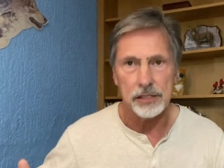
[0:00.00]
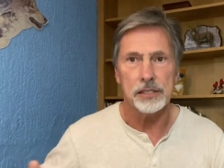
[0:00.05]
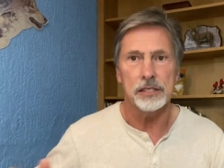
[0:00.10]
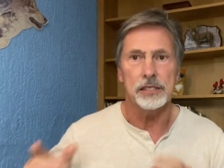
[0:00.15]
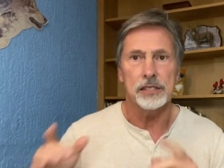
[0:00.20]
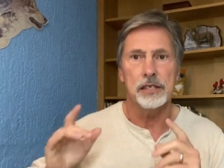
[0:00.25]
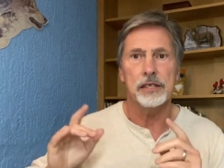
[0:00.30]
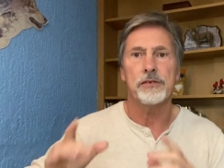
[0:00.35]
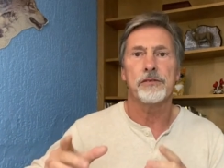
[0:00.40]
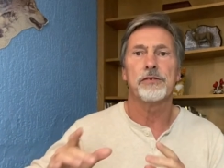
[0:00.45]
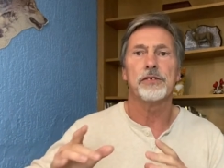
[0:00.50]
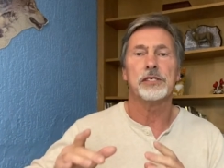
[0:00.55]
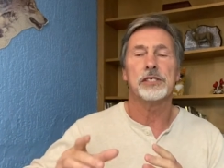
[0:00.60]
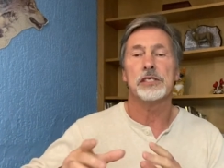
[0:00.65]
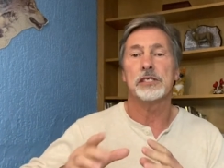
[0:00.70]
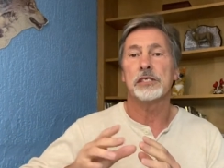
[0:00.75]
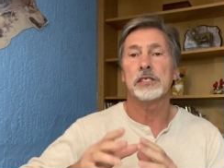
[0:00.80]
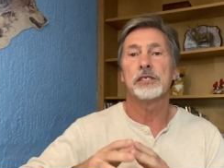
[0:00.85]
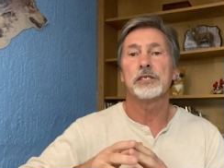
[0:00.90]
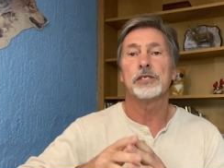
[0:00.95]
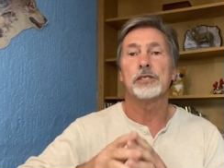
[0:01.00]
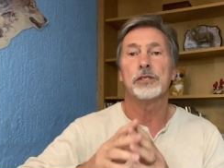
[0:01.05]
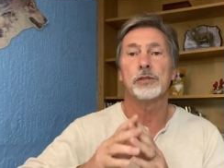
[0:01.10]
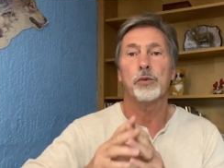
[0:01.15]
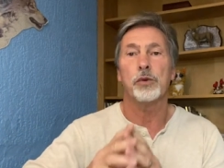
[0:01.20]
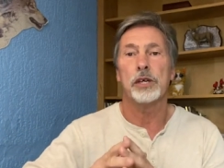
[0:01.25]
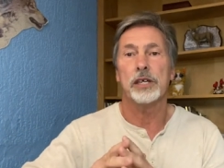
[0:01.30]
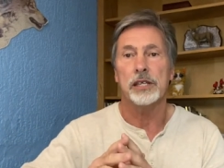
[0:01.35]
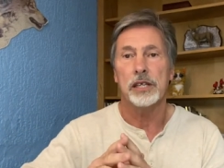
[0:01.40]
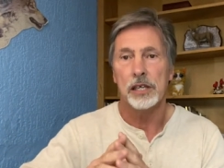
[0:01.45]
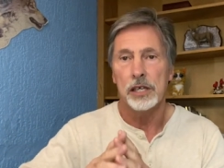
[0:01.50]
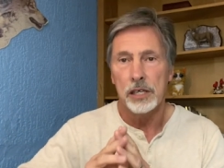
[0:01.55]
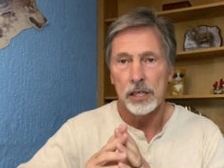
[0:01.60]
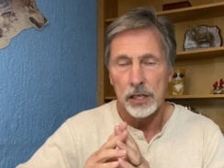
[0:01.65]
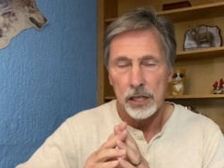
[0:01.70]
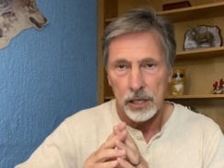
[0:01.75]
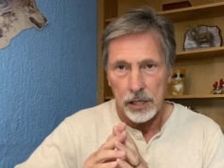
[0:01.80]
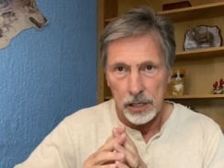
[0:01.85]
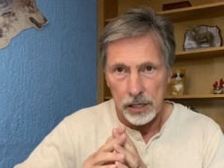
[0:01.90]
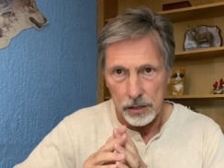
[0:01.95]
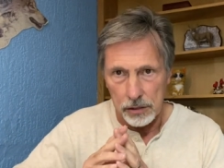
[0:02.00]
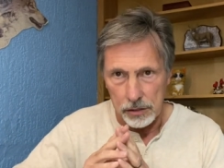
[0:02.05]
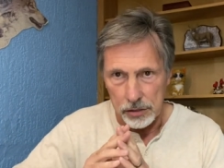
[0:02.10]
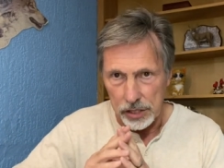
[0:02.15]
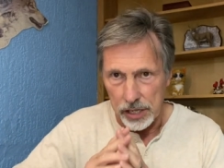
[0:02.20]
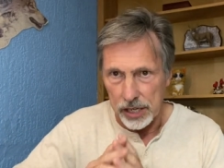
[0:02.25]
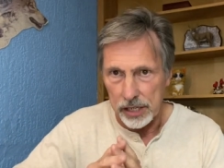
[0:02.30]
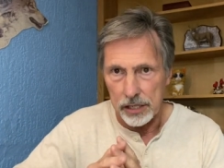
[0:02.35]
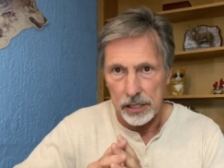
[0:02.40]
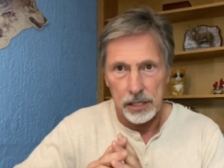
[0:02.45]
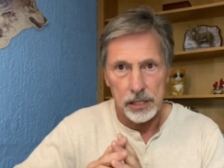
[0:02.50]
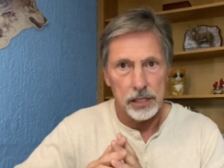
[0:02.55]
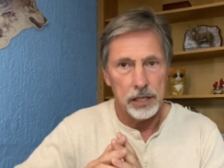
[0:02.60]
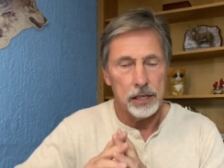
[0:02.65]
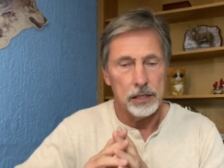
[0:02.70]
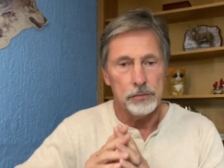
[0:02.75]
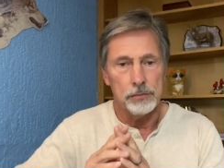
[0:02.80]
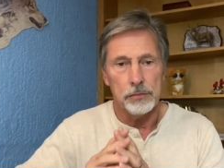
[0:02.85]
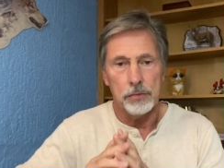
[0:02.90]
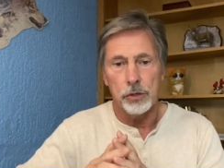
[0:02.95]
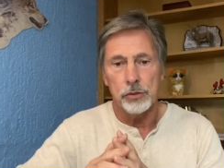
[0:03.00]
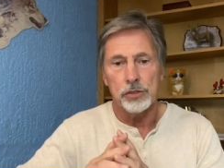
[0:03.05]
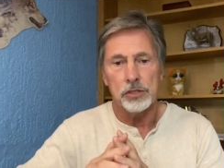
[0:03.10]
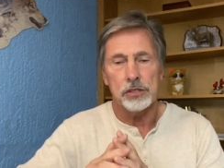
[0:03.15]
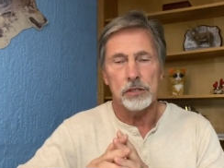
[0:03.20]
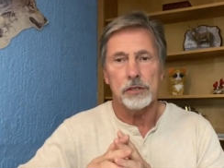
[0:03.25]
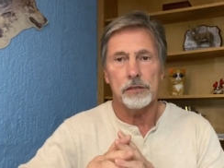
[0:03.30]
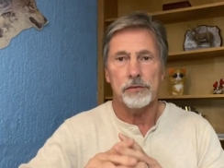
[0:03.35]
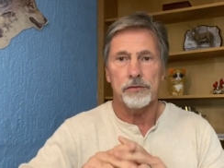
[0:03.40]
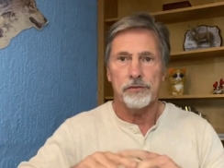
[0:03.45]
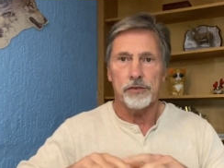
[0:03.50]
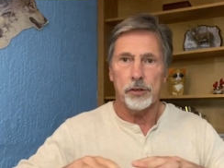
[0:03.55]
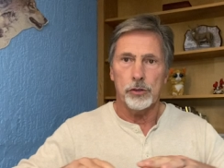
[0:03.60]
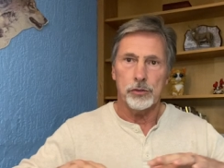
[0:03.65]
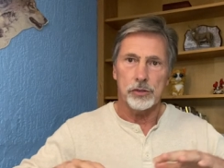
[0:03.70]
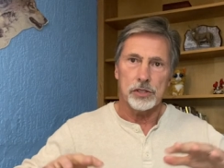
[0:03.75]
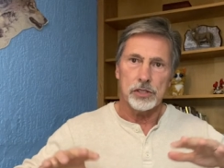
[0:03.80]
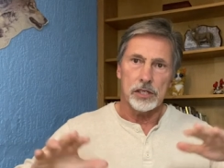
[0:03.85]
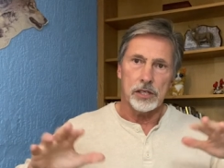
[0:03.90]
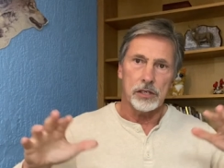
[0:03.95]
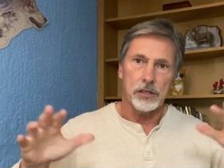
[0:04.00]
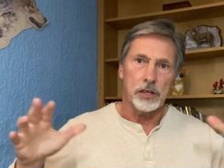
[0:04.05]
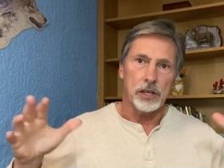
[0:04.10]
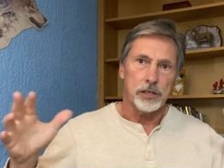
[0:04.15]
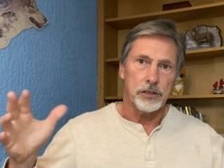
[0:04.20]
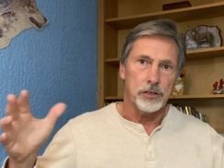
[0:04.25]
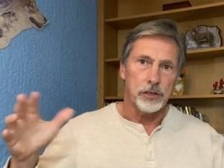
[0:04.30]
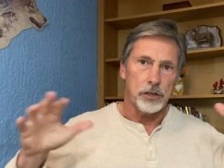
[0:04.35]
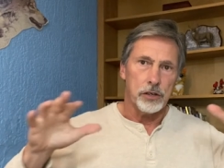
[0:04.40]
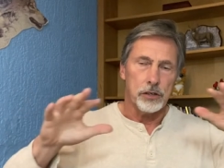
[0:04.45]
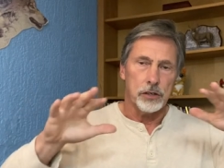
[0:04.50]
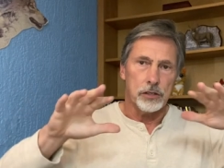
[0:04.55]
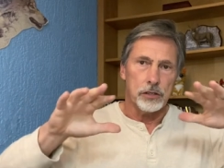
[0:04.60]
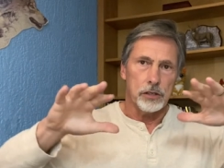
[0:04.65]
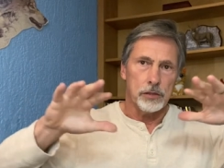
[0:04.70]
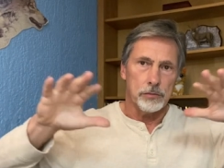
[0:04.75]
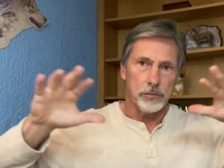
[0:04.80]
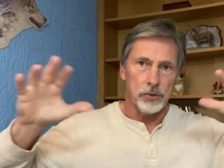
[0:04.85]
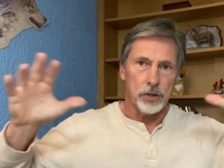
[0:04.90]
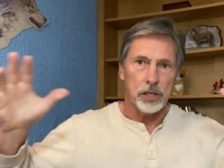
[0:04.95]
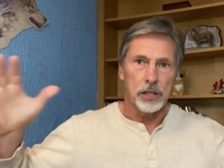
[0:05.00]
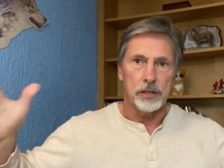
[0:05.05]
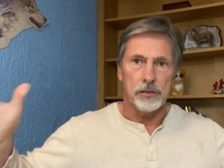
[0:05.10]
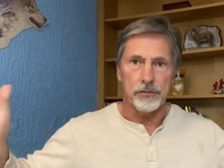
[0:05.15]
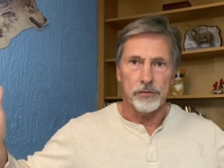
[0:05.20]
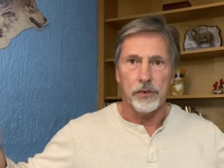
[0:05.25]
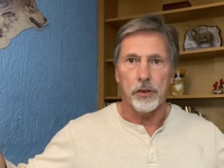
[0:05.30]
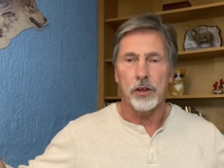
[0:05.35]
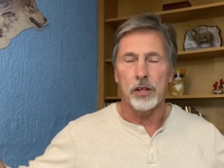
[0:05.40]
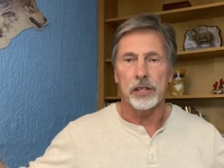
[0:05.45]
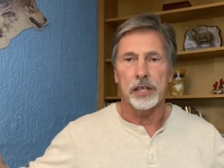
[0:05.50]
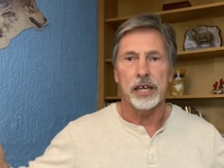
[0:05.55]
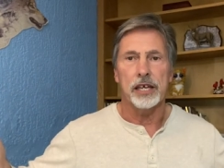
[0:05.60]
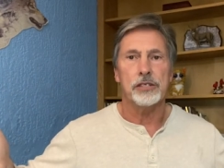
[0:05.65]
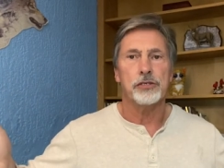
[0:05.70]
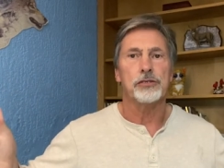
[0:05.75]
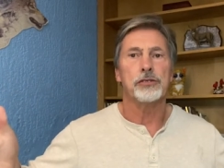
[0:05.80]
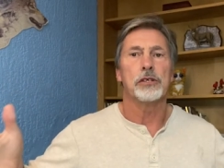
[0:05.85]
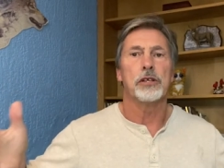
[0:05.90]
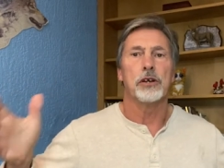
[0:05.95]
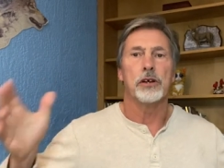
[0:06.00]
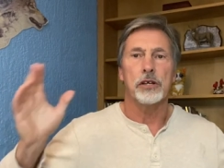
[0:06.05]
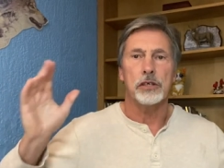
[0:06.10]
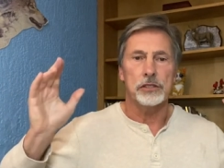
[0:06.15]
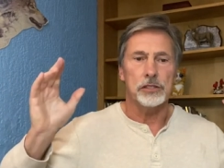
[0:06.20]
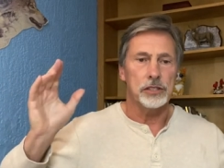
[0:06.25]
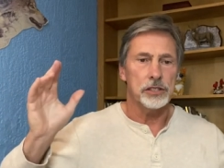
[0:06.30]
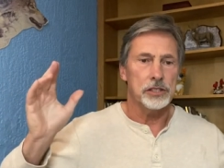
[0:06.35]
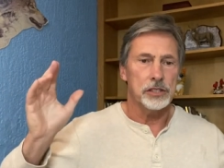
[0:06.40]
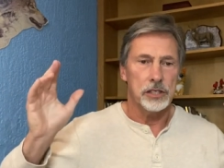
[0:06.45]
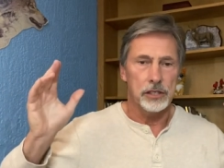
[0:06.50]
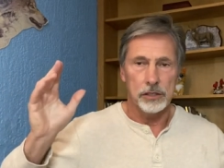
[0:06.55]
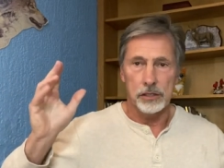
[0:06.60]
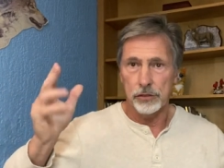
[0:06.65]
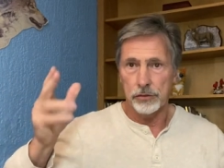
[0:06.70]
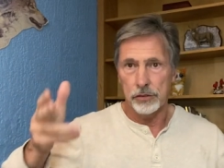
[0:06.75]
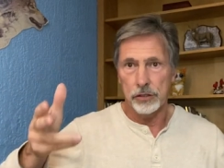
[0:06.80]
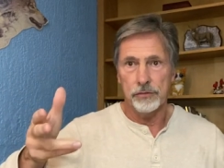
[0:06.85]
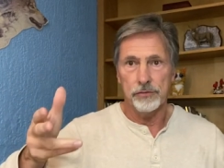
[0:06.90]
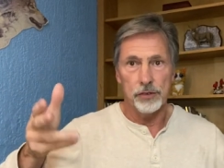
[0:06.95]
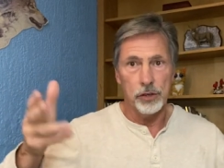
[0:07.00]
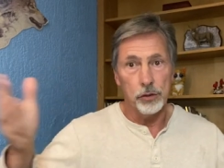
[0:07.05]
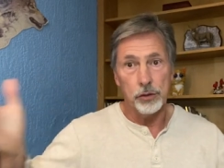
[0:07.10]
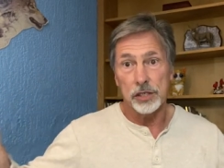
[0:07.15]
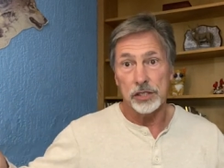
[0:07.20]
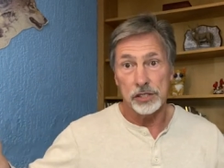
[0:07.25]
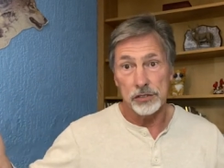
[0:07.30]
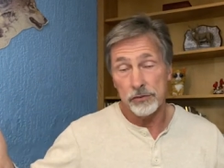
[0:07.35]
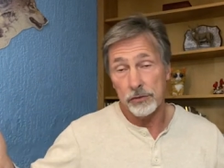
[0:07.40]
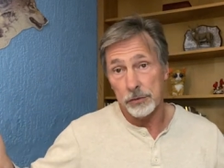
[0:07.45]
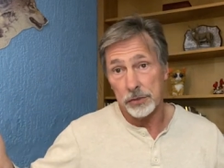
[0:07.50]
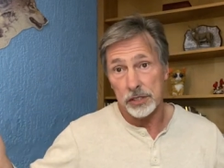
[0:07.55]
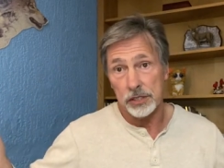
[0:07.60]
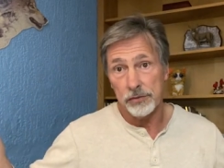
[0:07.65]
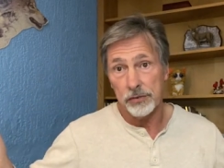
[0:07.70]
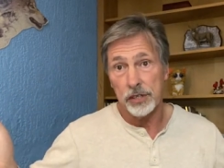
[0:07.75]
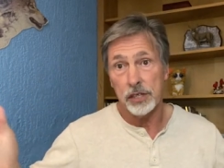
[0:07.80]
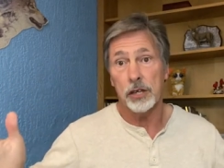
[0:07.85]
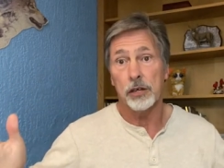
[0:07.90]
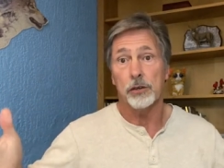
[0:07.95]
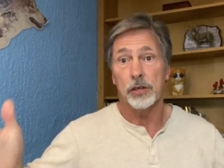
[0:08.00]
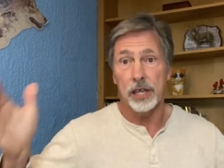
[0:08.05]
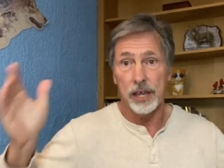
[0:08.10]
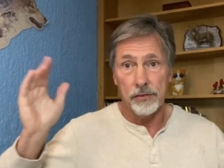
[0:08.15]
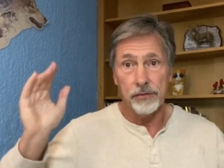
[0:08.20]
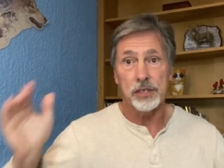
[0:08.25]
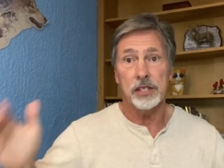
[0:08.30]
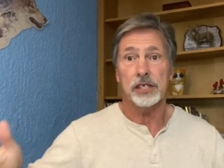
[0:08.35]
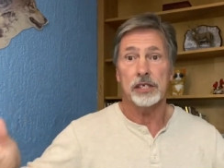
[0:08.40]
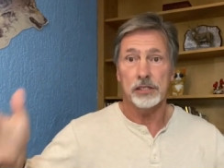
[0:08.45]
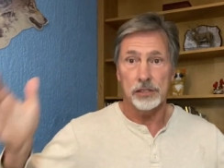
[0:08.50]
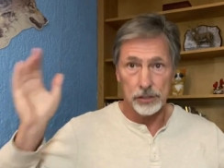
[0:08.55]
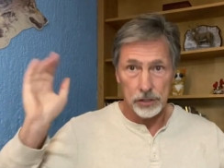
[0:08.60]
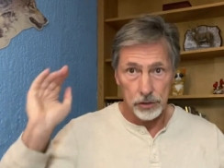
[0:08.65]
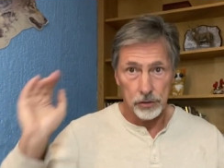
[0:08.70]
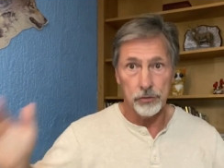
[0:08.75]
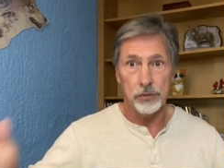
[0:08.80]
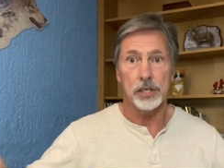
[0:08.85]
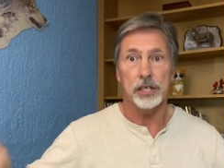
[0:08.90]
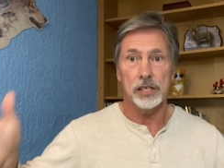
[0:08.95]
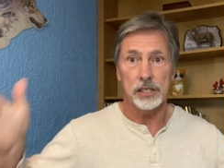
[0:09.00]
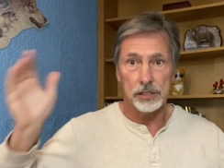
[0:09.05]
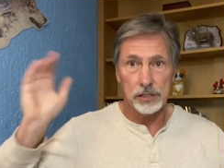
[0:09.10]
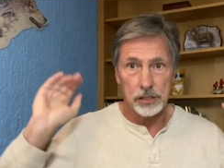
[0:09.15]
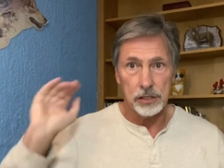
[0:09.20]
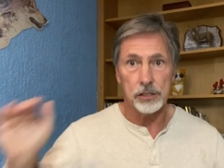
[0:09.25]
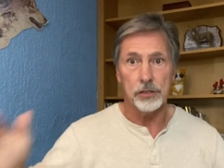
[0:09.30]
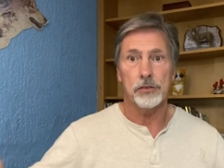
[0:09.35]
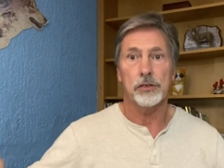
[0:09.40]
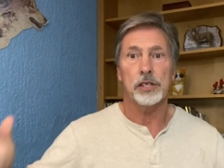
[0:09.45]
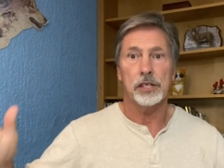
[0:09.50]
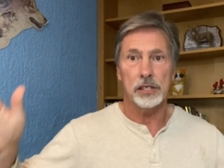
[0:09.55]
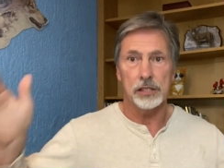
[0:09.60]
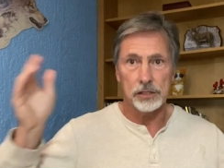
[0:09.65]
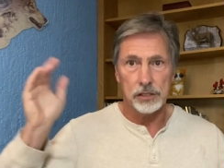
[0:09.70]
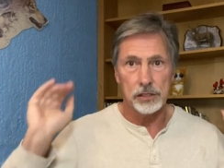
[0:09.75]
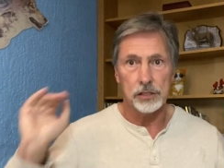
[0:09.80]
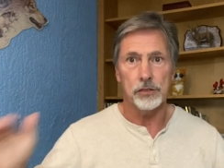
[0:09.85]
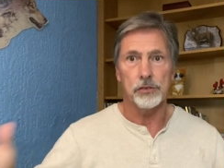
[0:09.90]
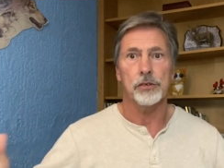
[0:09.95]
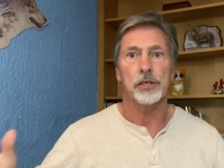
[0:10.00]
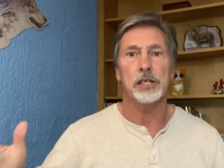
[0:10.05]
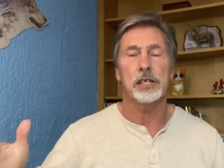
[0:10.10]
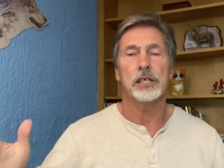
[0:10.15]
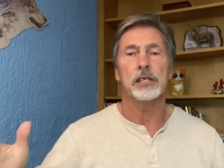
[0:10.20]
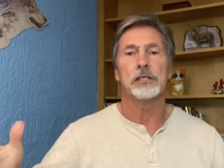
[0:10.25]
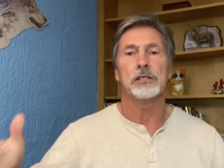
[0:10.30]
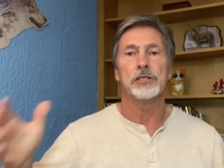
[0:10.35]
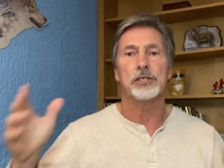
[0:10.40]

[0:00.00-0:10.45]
The difference, and this is what Dana and most of the folks that are under her umbrella of all natural are just, you, you noticed from this video, everything's ingredients, ingredients, ingredients.